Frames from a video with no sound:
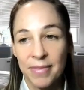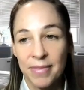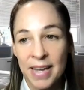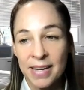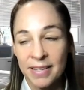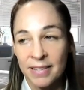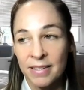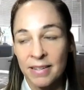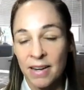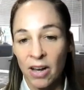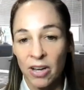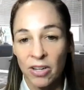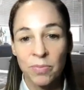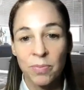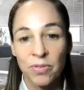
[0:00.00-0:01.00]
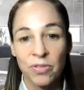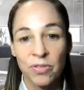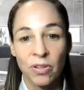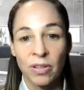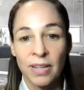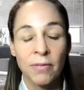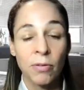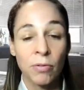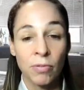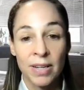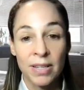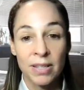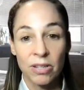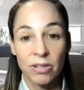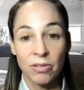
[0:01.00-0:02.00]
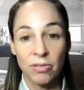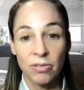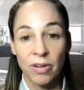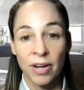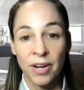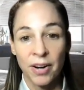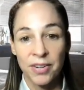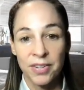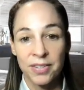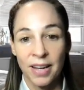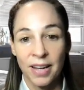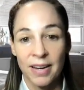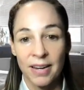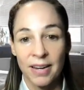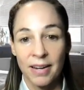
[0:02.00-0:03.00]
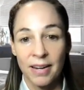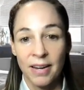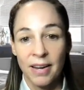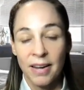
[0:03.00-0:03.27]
it's not supposed to leave a residue on our skin.